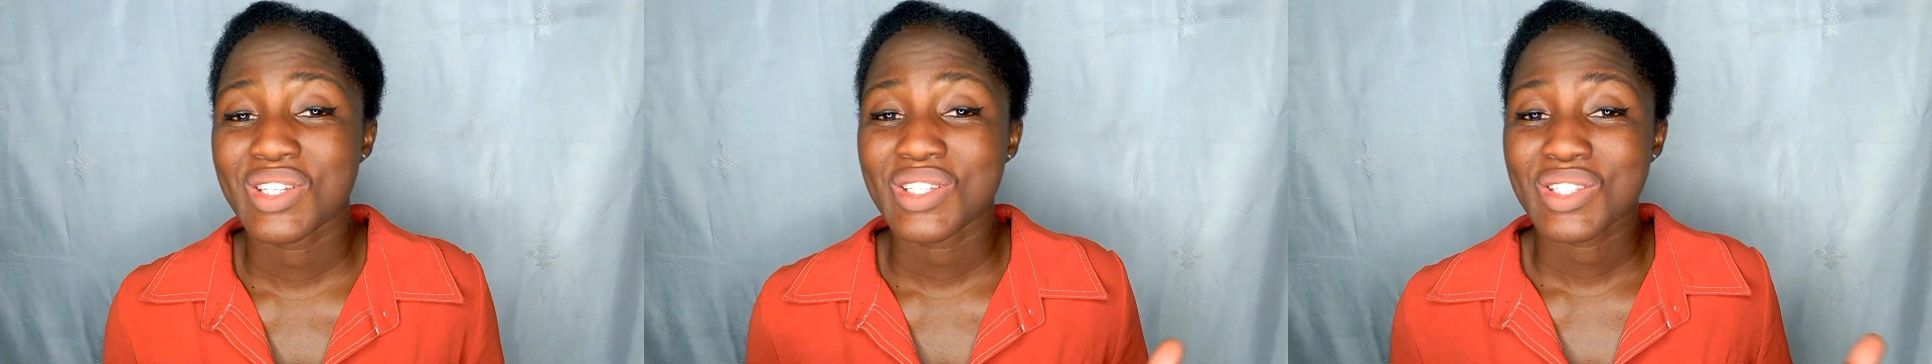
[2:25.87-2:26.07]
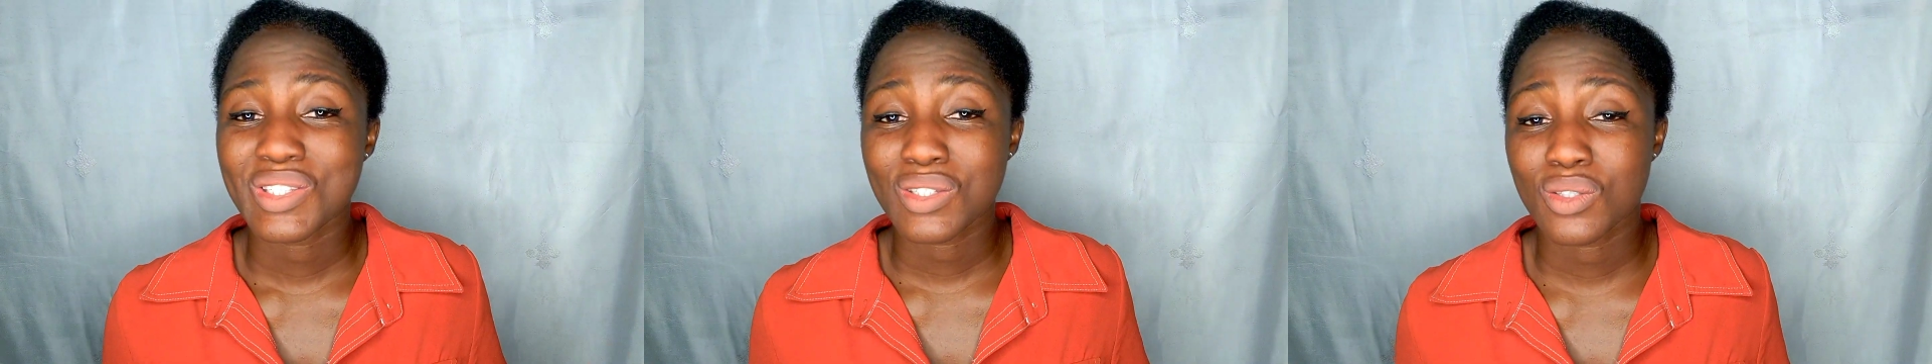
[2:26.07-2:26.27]

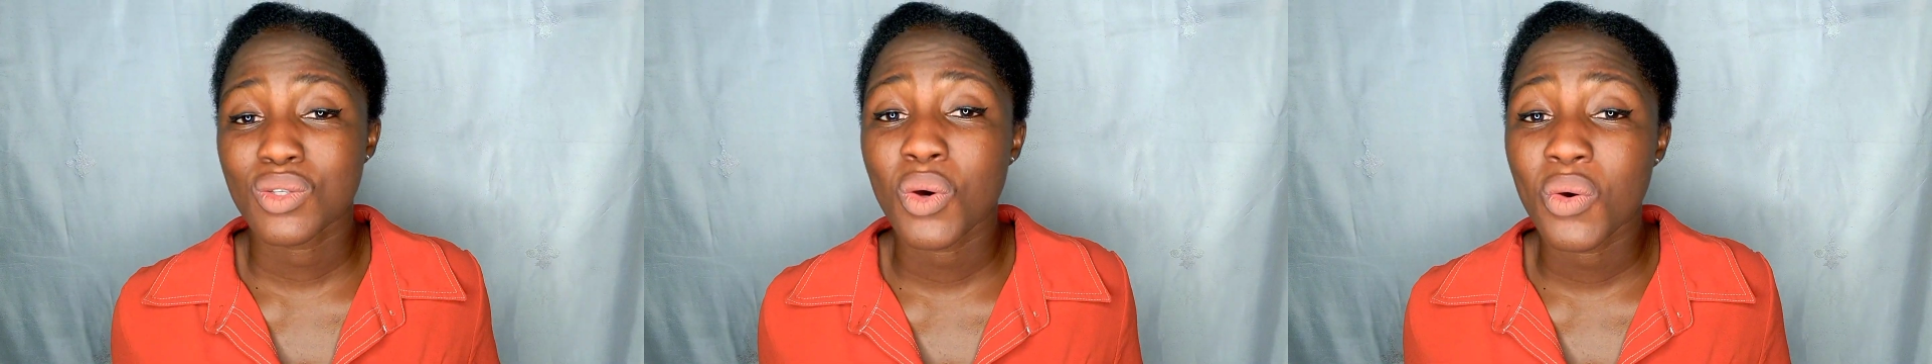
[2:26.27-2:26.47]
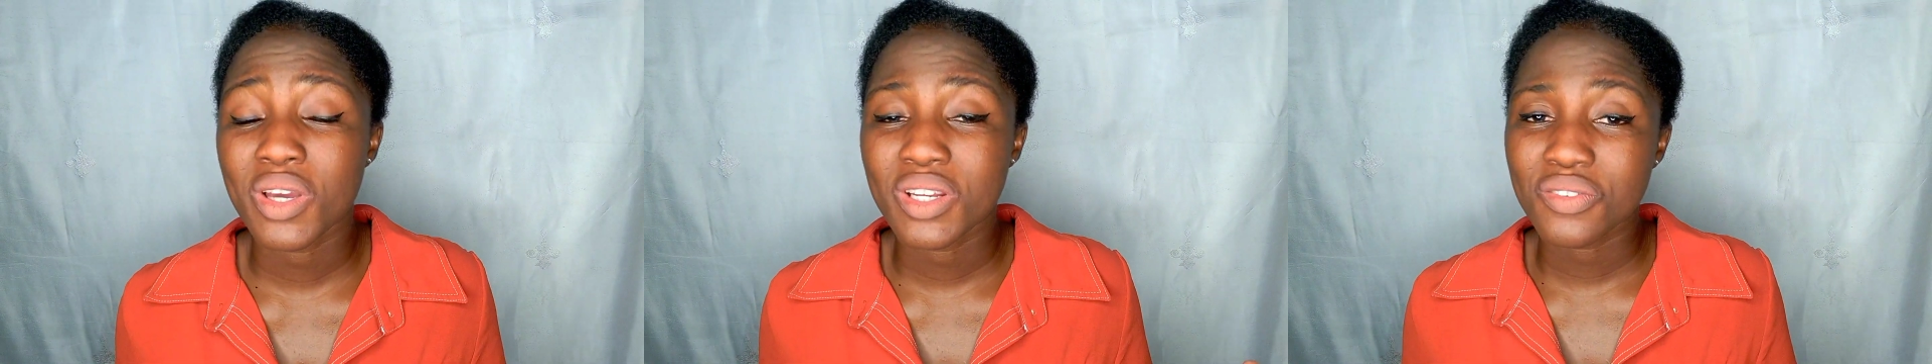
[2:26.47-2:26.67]

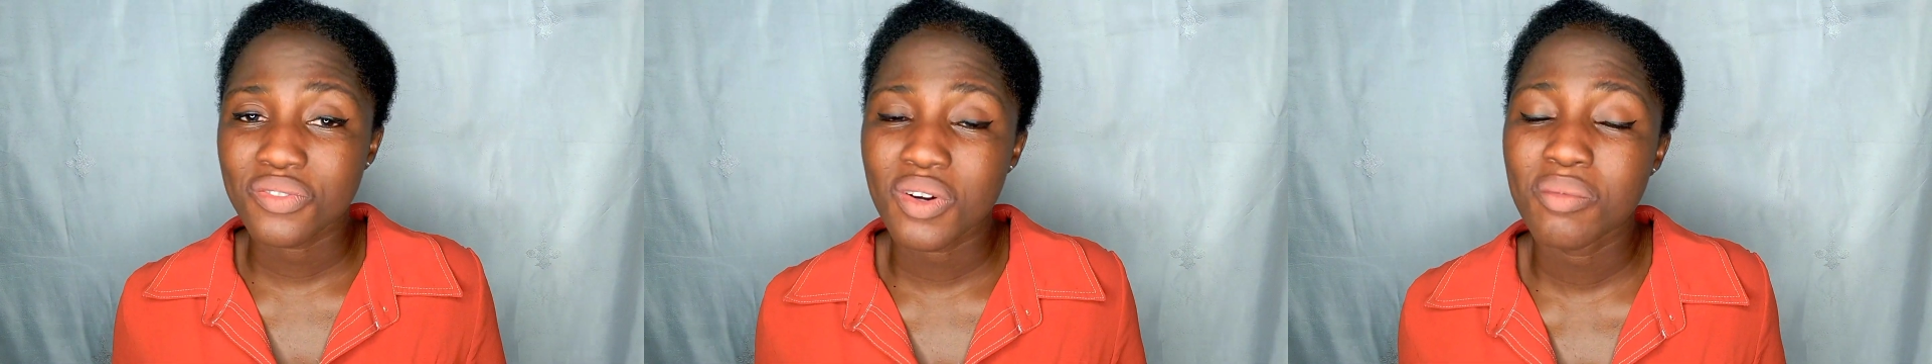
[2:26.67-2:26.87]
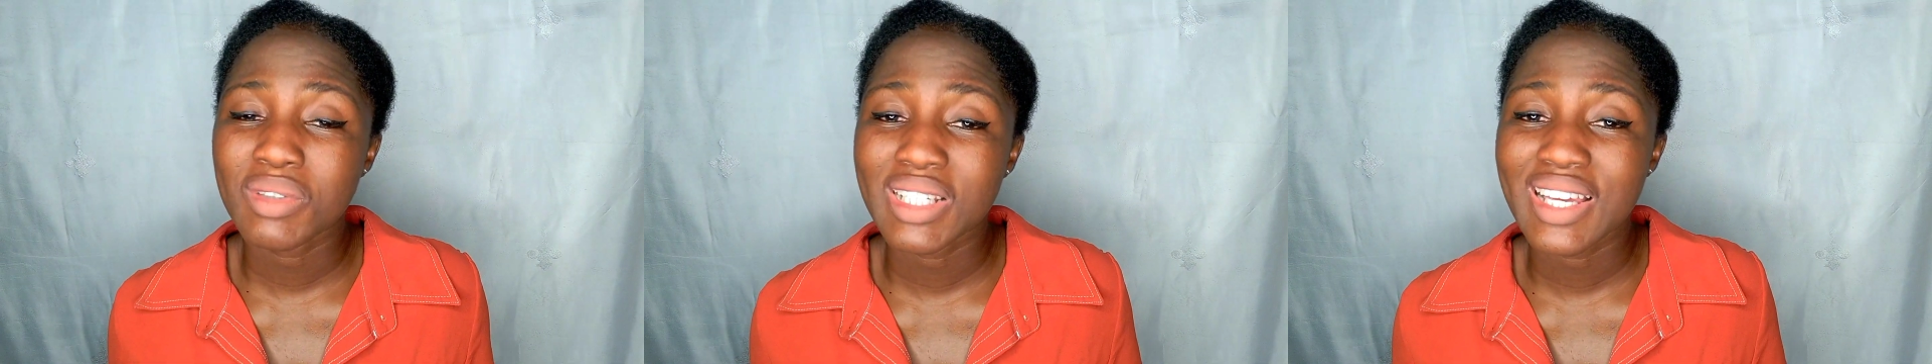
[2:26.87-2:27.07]
So in
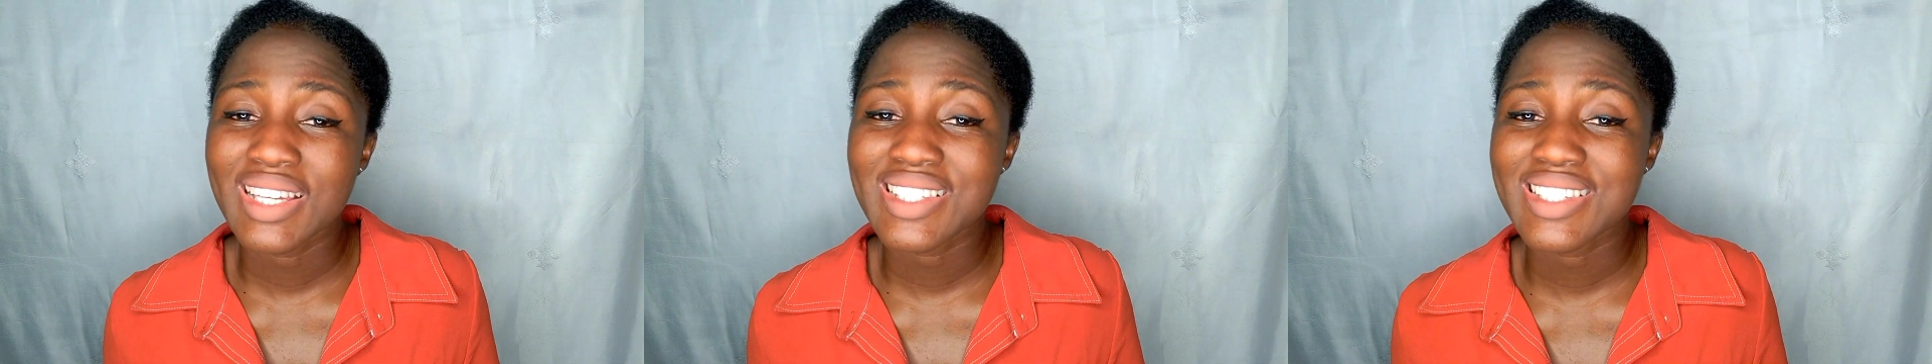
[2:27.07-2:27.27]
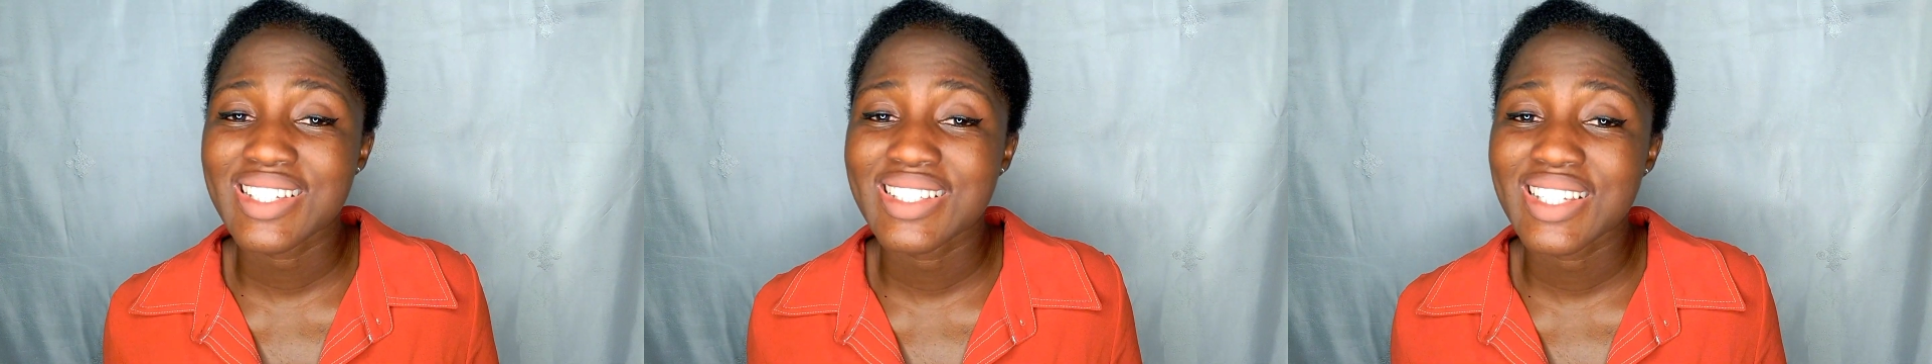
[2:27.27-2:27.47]

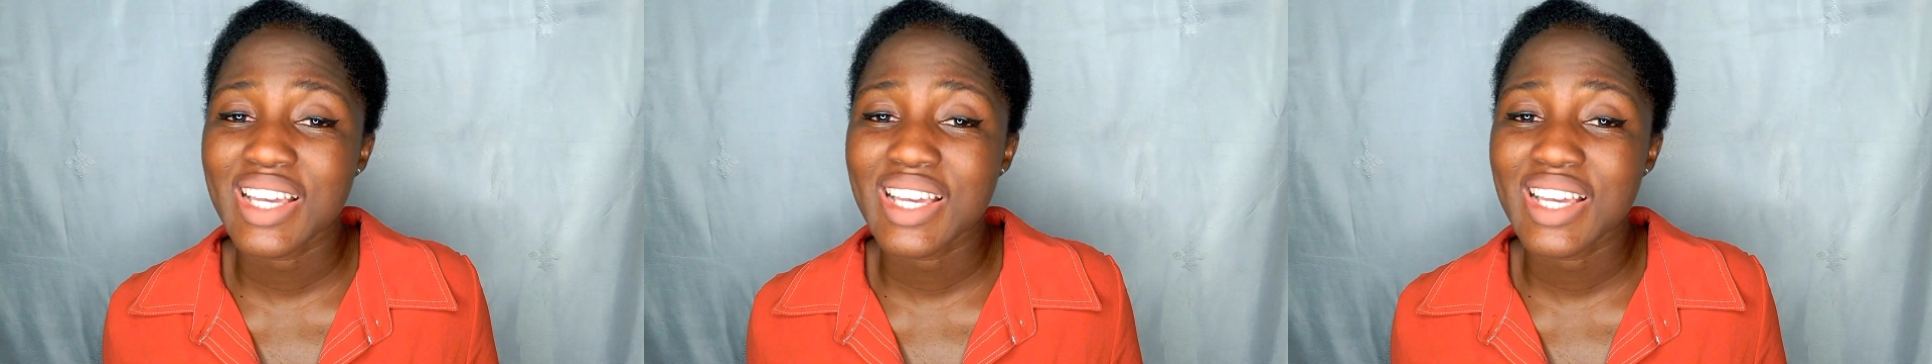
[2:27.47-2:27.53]
formulating